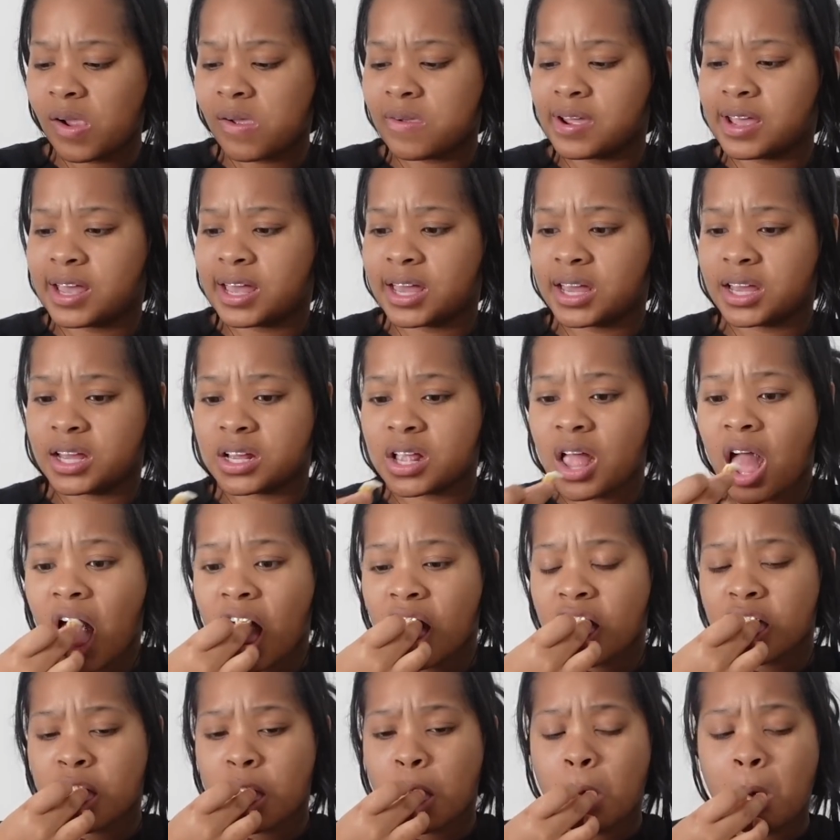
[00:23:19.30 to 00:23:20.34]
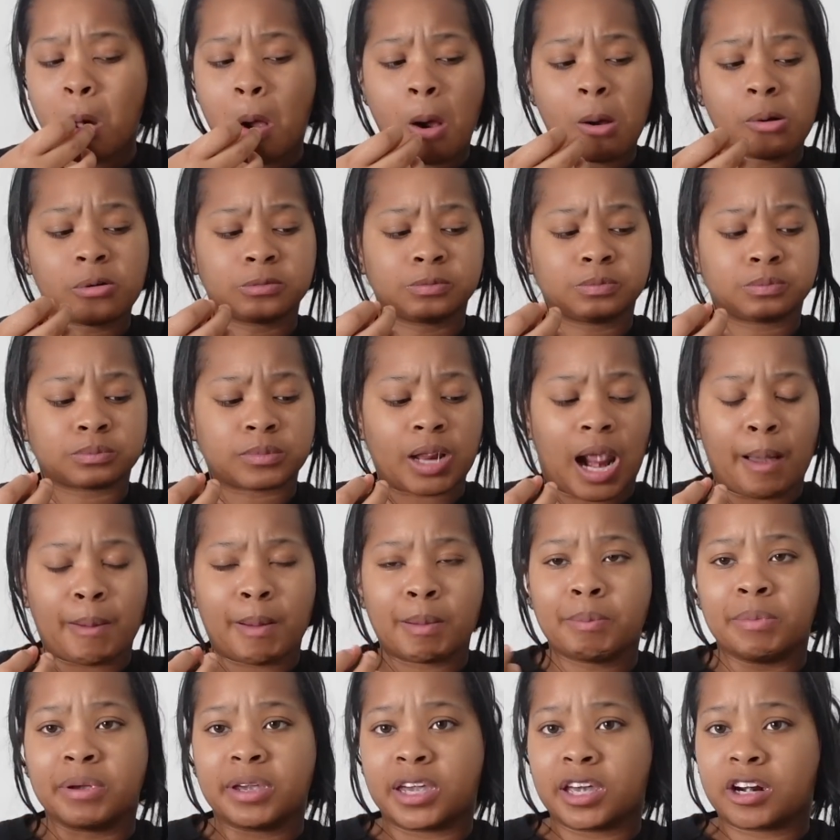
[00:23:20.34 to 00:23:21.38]
And
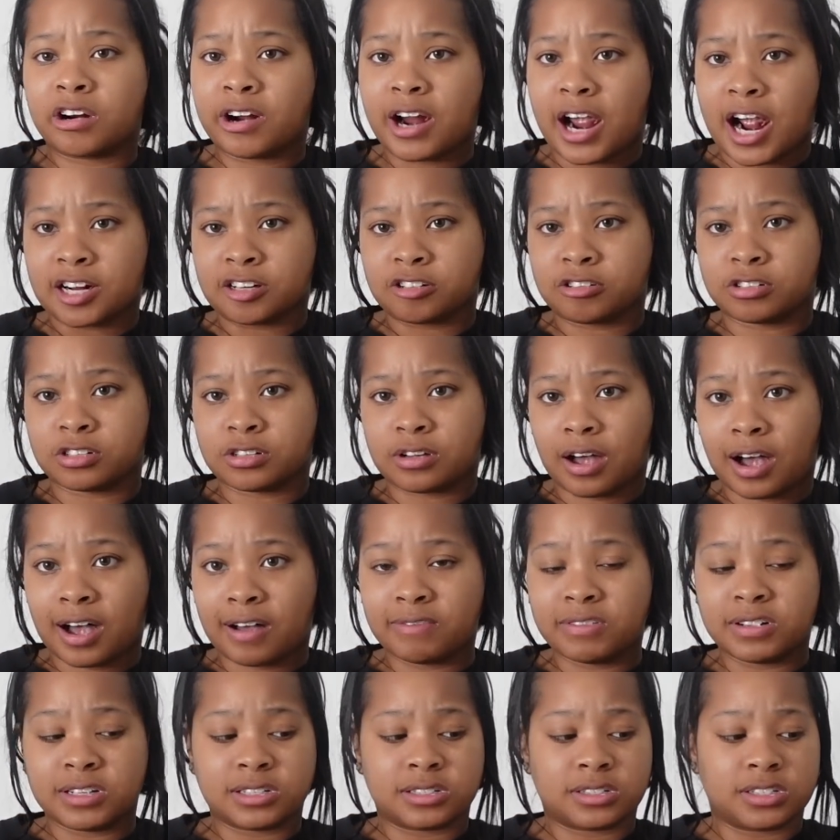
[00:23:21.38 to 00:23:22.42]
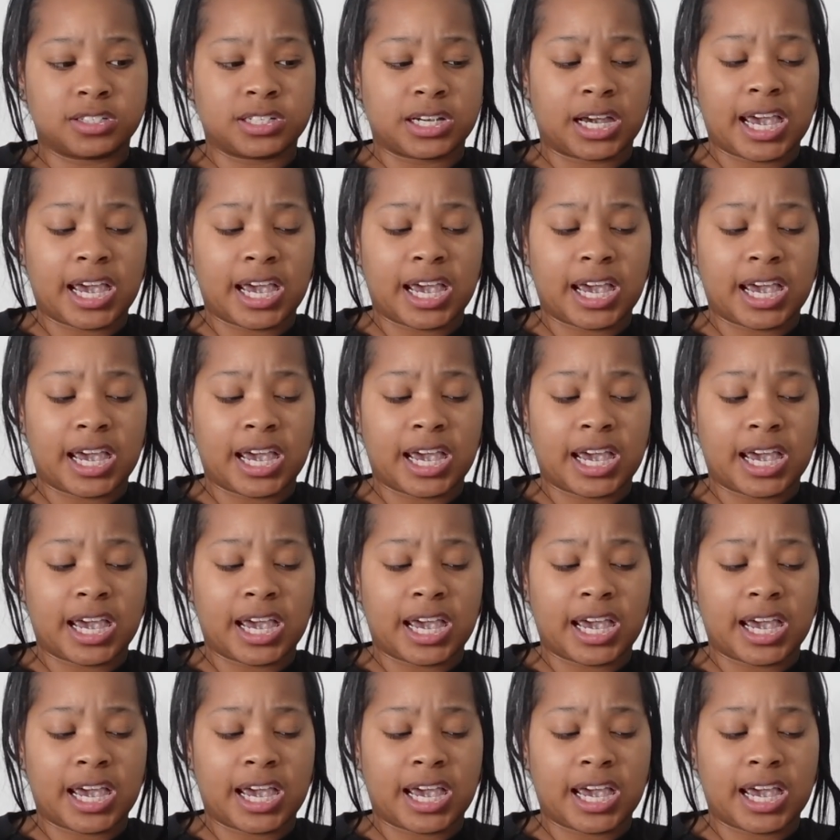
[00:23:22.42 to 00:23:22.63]
I'm a beginner actress, obviously.